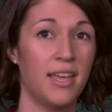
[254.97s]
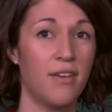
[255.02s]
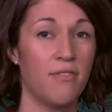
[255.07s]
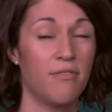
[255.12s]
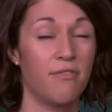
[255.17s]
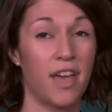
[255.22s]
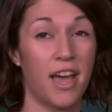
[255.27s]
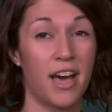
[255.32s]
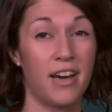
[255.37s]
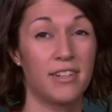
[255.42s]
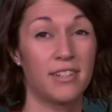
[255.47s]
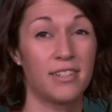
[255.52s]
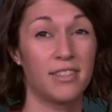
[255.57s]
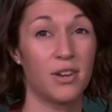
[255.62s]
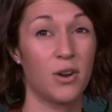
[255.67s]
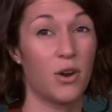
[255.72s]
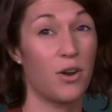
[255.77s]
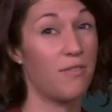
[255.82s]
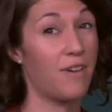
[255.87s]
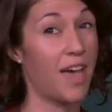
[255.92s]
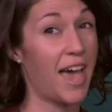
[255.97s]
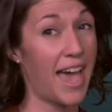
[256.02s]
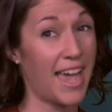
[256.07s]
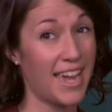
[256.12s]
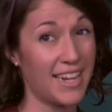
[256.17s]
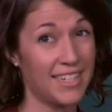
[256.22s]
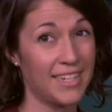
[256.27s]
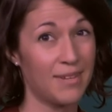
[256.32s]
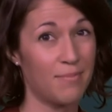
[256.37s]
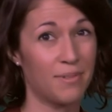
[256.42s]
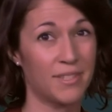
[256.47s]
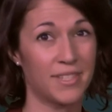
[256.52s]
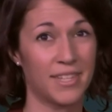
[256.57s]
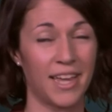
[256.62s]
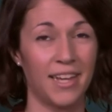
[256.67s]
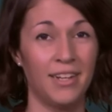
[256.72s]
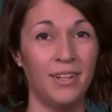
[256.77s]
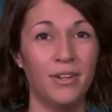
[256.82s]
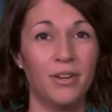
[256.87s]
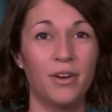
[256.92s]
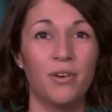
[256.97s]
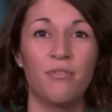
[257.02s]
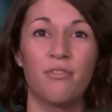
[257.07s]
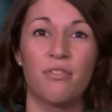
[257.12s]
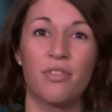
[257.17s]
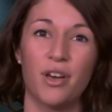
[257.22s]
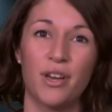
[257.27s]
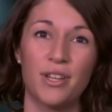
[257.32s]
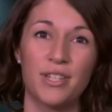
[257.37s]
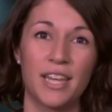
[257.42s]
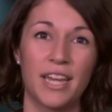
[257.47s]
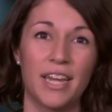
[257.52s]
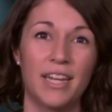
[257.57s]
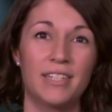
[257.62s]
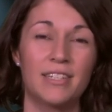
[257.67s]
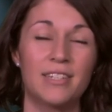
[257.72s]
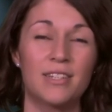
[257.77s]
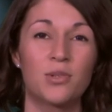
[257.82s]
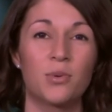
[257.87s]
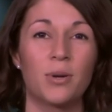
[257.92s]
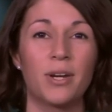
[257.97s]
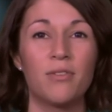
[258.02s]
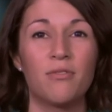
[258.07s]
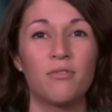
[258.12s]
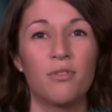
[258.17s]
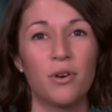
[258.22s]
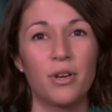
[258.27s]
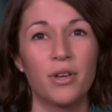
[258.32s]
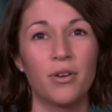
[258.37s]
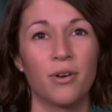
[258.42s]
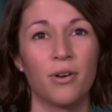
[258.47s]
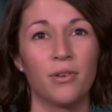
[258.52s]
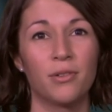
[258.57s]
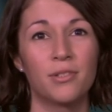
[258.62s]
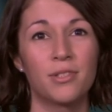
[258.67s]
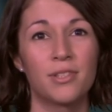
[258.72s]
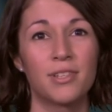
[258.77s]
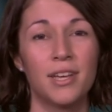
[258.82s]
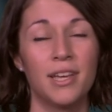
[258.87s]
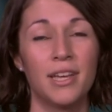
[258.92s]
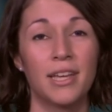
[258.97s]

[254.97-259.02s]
found that over 80% of 13 to 24-year-olds